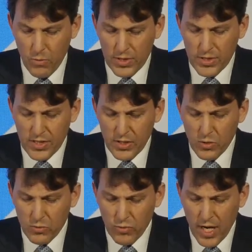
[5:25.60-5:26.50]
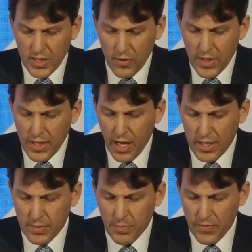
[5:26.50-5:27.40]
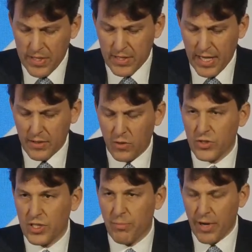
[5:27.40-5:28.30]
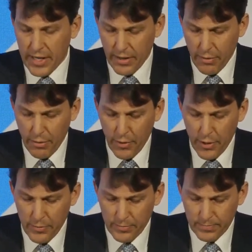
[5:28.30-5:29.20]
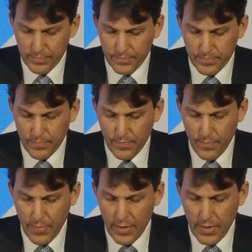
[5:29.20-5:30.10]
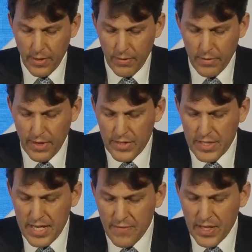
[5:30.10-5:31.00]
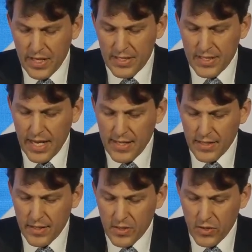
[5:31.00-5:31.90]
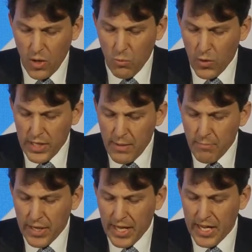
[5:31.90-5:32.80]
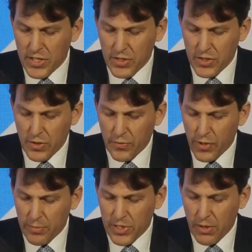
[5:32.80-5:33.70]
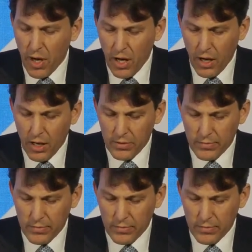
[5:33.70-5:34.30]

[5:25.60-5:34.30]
We're still right on the cusp of this technology breaking through. There isn't even a consensus on what the implications of crypto are,